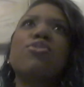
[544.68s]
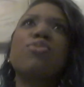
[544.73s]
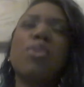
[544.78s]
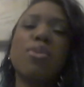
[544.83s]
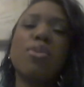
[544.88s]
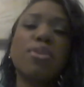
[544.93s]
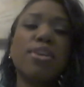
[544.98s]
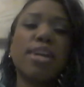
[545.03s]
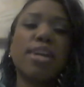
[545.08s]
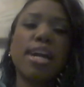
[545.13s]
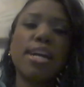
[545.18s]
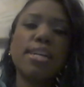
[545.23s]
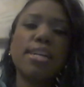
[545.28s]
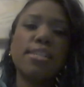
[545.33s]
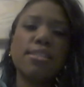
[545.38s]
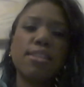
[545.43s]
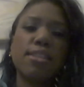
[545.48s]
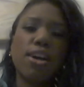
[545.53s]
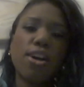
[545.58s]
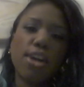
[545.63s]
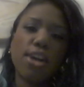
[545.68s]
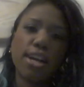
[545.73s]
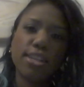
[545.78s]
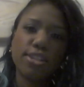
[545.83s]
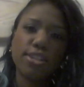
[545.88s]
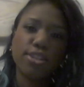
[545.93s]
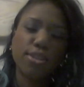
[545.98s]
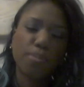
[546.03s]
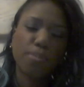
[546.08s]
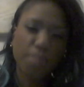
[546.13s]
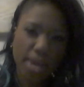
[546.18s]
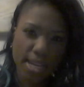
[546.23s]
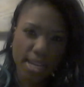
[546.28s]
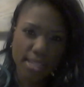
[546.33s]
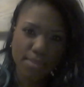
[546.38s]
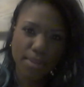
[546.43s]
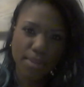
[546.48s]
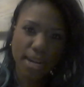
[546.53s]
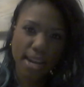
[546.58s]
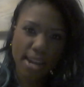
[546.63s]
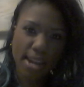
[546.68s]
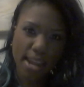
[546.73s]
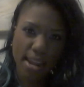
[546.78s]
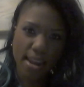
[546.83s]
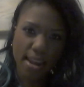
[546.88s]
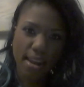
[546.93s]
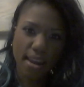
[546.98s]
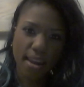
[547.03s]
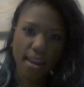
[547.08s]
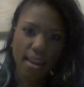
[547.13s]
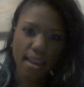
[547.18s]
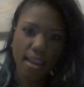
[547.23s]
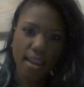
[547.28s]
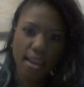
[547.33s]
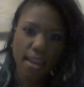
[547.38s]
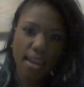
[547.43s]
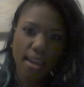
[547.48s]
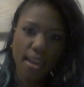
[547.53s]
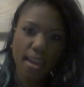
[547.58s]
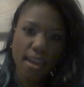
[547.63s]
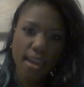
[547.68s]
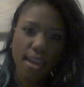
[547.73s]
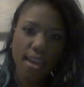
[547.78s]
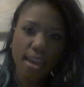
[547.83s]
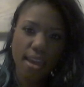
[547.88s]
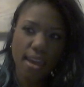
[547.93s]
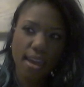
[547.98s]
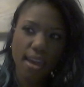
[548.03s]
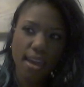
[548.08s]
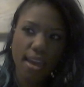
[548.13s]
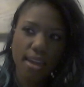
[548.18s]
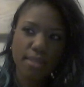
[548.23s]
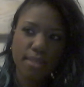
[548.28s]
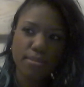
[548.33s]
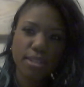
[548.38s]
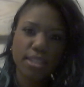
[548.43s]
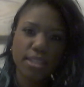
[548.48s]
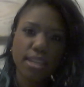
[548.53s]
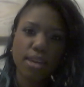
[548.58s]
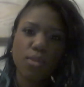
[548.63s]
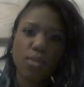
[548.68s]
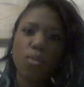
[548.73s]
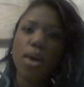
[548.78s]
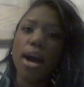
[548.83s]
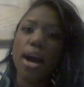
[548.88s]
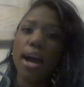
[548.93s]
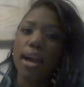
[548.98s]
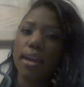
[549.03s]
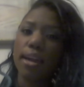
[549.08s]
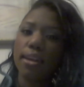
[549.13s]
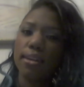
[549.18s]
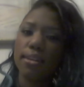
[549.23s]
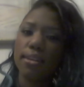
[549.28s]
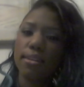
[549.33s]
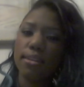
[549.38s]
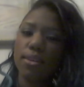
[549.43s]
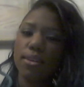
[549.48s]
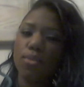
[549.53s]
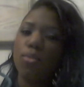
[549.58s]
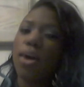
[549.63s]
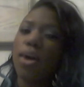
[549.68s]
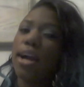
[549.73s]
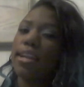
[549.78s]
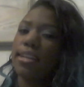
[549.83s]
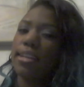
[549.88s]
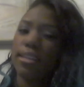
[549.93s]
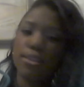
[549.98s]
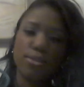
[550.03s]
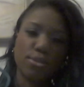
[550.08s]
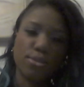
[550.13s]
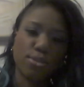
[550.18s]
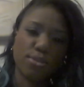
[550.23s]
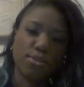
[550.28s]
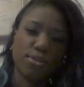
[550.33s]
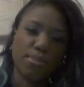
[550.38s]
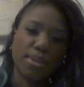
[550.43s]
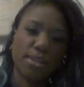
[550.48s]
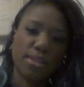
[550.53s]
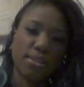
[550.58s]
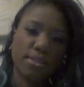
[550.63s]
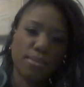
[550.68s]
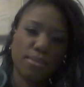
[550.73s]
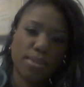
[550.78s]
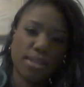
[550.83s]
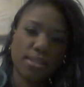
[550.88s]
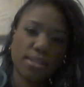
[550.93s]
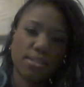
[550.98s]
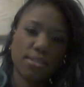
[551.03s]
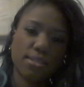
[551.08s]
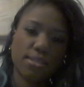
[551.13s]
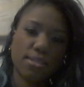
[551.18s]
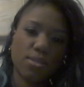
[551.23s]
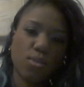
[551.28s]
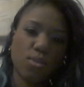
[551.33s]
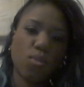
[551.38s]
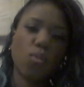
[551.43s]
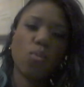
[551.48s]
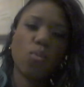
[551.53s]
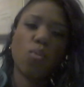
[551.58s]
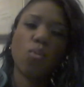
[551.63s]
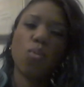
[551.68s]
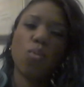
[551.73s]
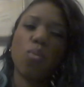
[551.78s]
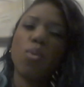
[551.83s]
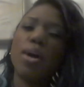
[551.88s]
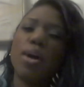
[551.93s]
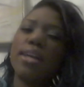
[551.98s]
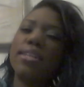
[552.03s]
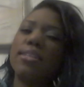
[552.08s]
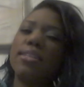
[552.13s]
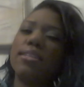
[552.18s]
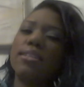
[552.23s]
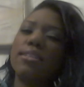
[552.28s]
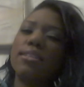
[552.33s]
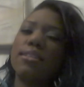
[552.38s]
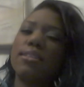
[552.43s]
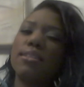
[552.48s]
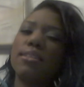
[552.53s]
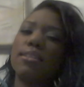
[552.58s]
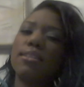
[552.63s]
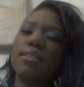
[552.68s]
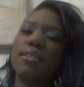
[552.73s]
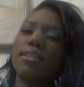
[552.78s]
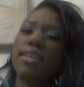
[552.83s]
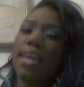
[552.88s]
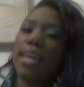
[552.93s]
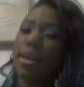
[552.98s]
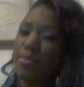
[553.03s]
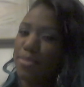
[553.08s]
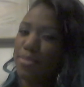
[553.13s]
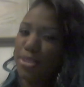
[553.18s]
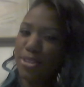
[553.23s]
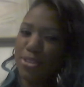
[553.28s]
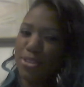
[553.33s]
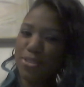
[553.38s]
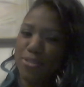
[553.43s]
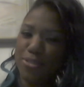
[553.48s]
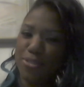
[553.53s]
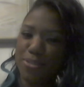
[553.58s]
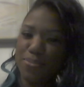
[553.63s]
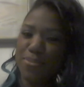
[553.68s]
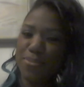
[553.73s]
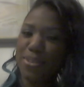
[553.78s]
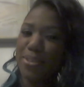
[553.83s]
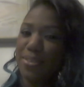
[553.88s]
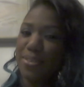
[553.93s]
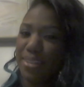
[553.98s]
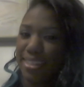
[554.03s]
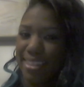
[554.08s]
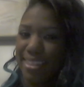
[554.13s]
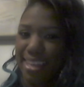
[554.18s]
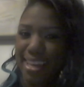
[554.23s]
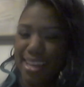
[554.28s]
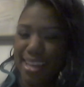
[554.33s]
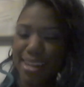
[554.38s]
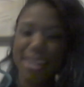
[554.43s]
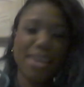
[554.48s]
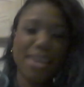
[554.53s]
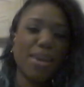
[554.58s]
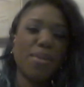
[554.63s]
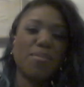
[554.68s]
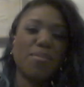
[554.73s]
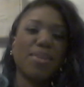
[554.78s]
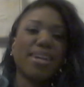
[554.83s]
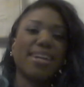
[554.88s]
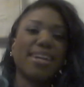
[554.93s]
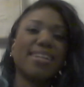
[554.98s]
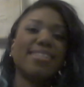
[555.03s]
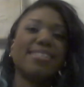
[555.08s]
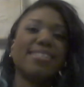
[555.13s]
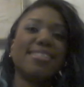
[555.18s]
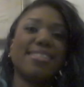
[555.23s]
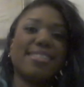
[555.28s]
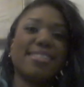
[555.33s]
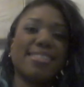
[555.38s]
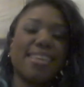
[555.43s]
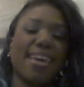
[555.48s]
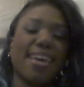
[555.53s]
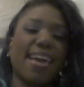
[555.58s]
thrown you guys all under the bus, but I didn't. And I'm just like, why? Why didn't you throw them under the bus? What kept you from doing that? Because,